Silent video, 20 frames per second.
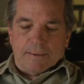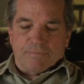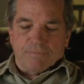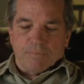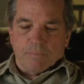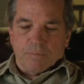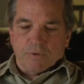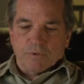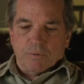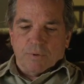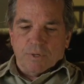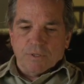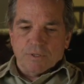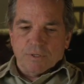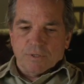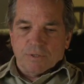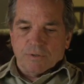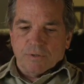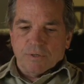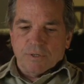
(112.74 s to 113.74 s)
from the 20s
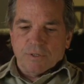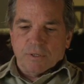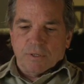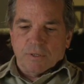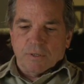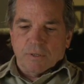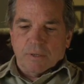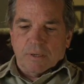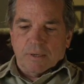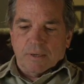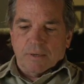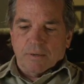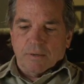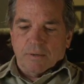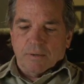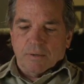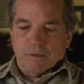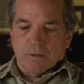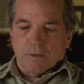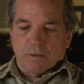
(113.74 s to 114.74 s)
and 30s,
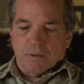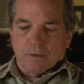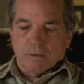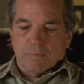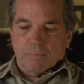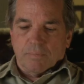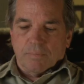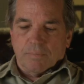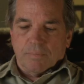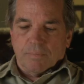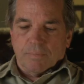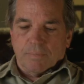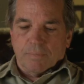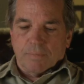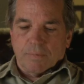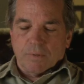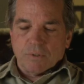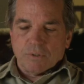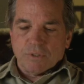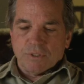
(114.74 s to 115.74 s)
and
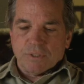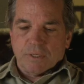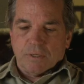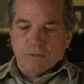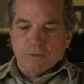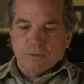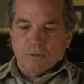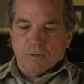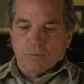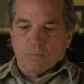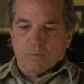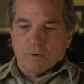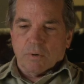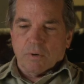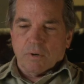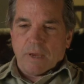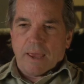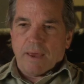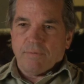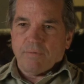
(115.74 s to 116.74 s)
she said, you know,
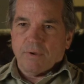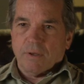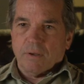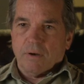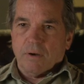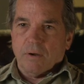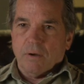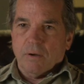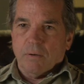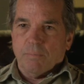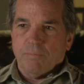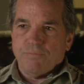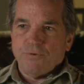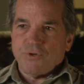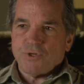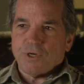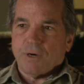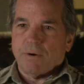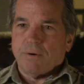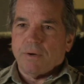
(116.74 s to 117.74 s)
we're having a
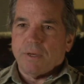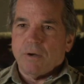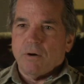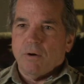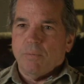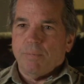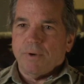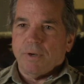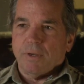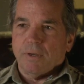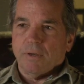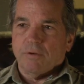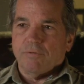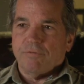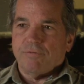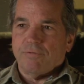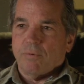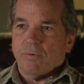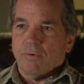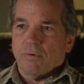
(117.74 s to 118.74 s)
charity opening
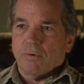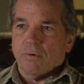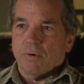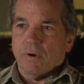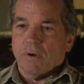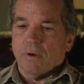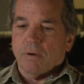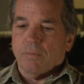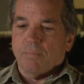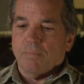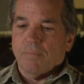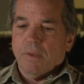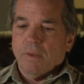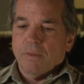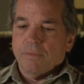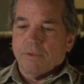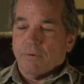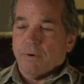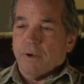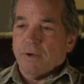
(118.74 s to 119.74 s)
for
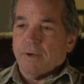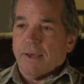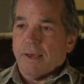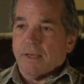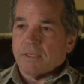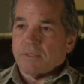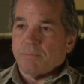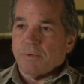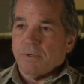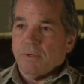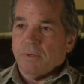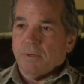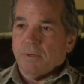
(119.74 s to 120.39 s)
The Great Gatsby